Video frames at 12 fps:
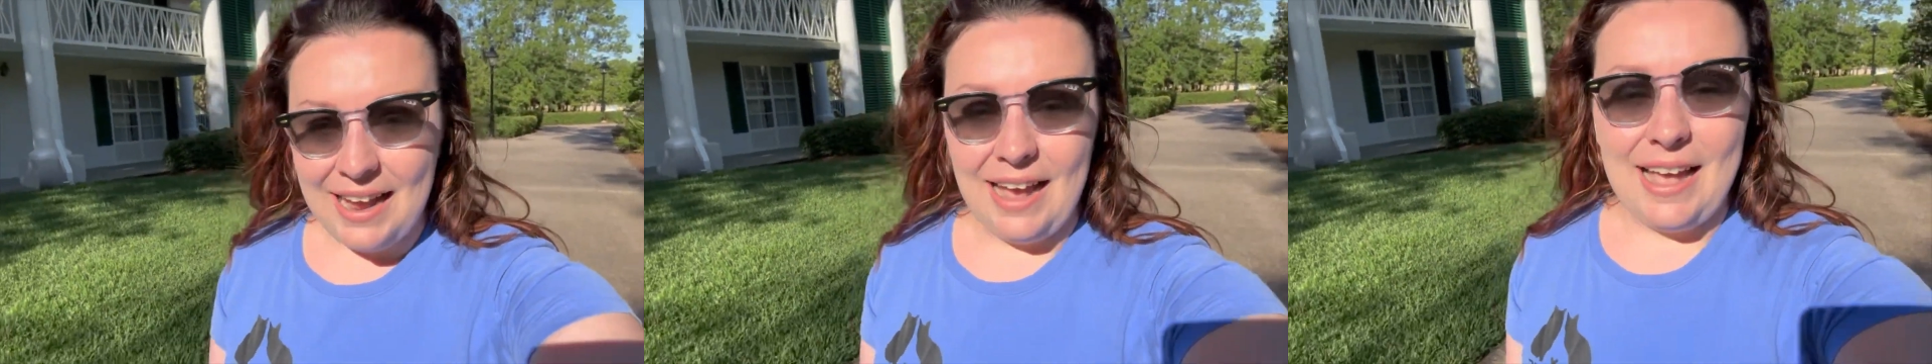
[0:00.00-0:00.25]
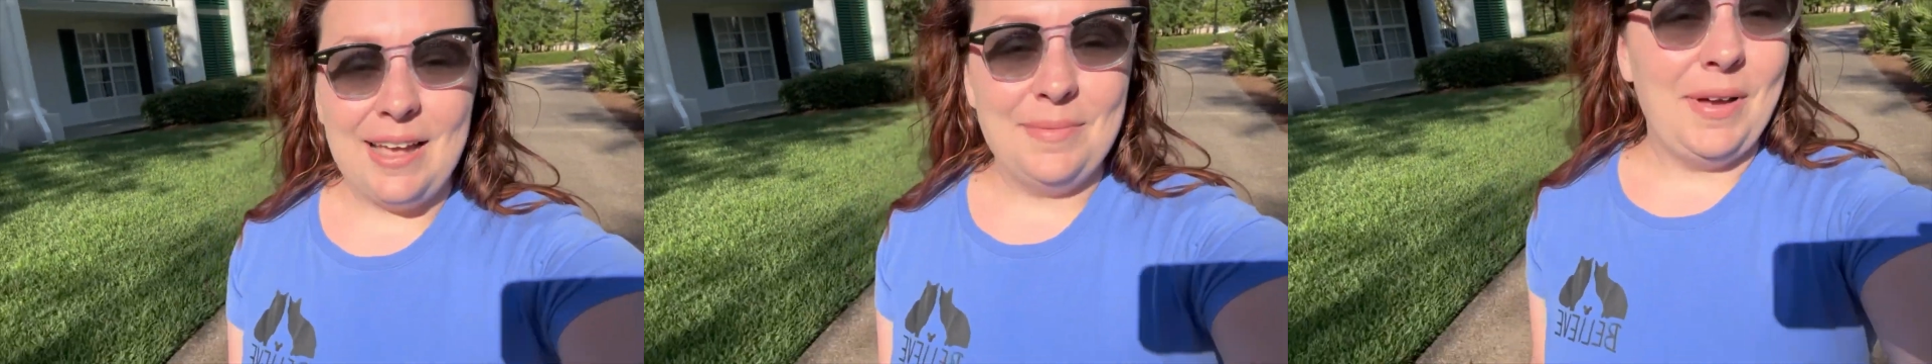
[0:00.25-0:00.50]

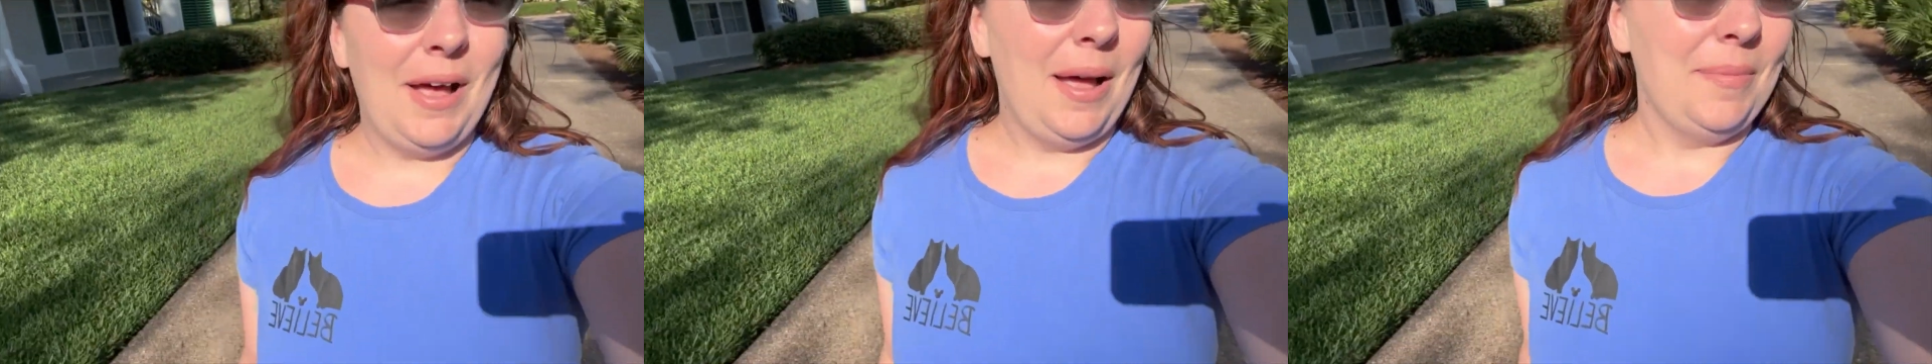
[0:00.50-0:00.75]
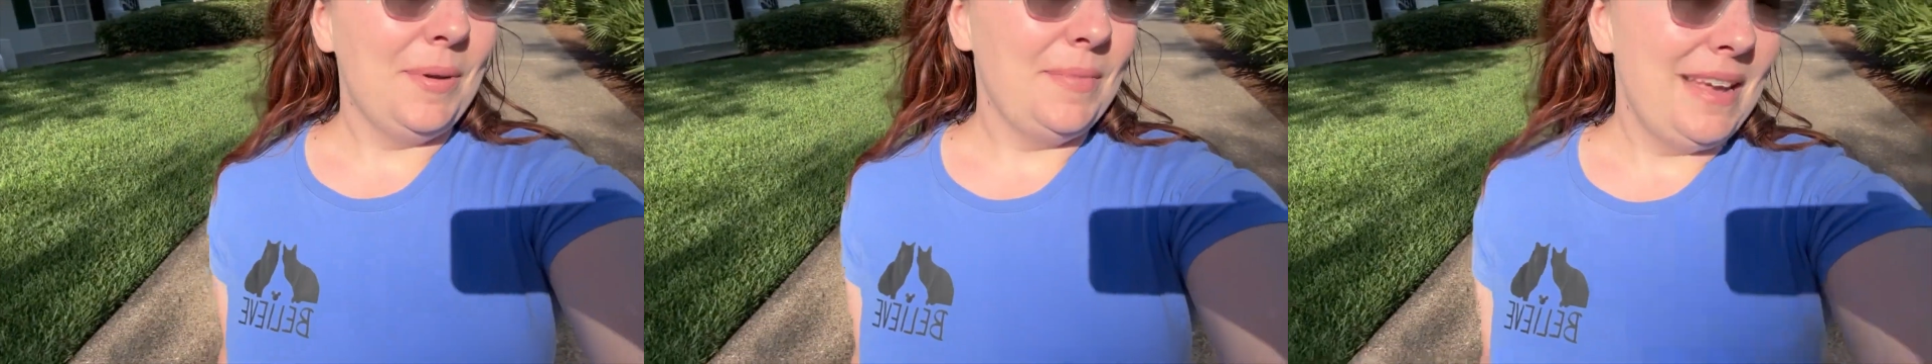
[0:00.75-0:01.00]

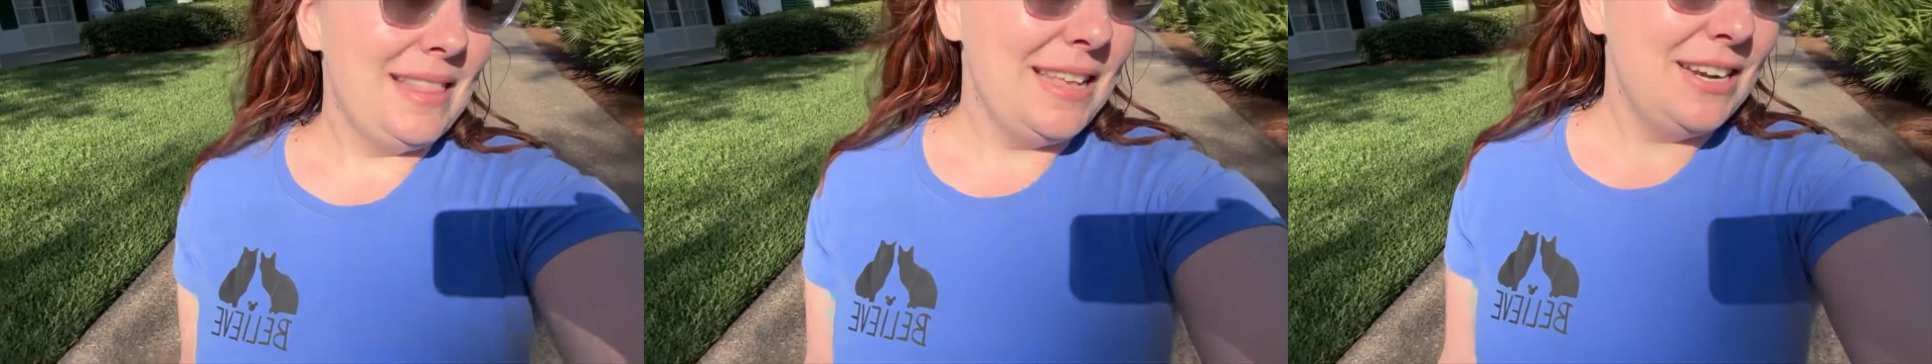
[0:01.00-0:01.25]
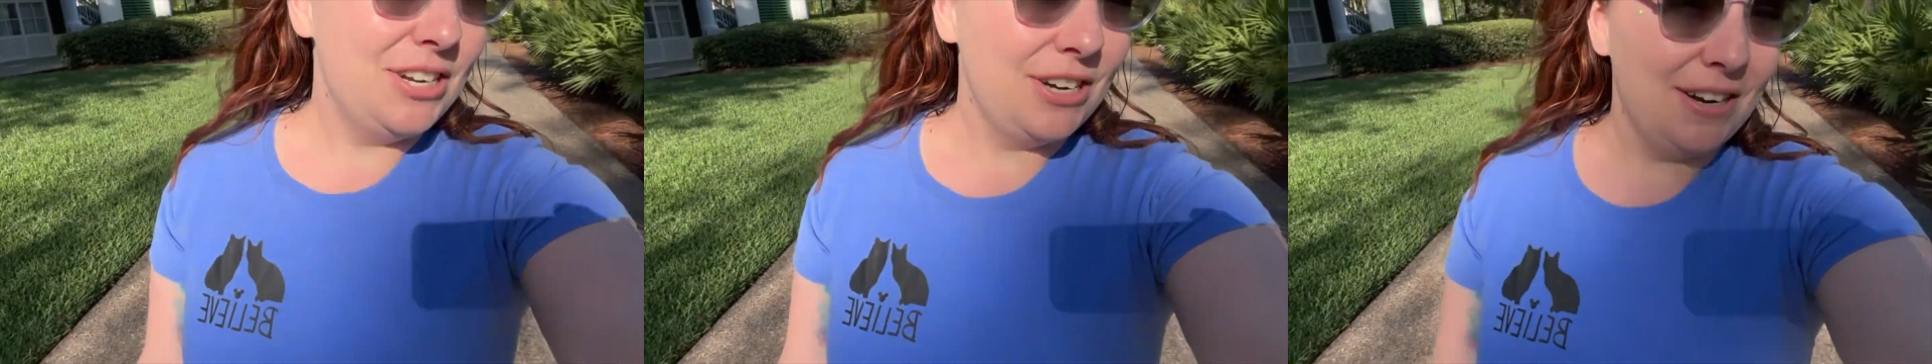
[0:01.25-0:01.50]
Hopper made
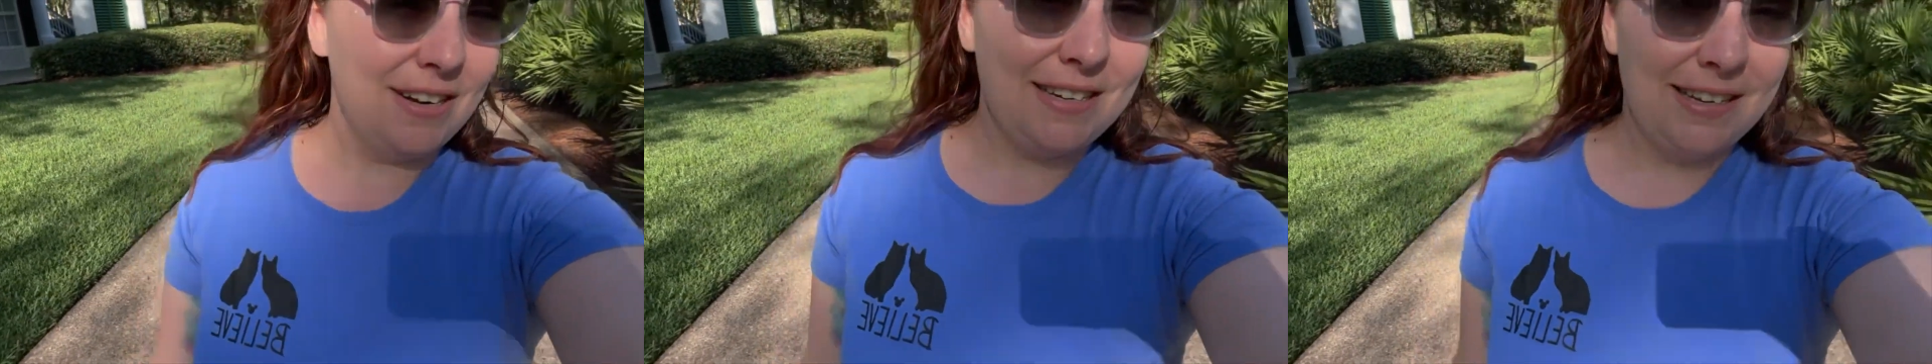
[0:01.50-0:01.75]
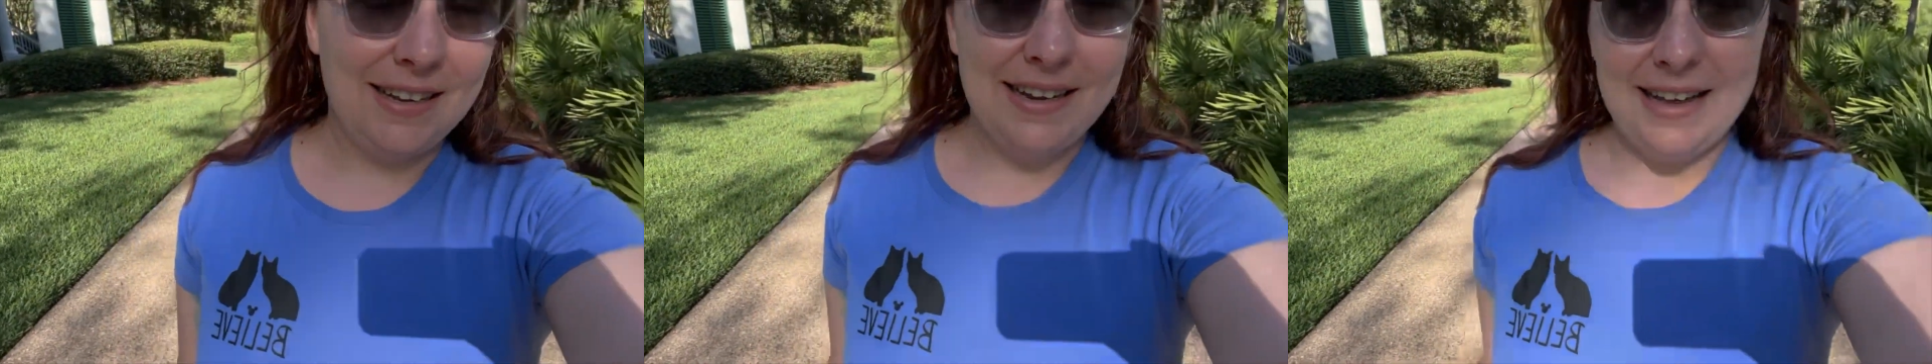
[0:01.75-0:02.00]
this shirt.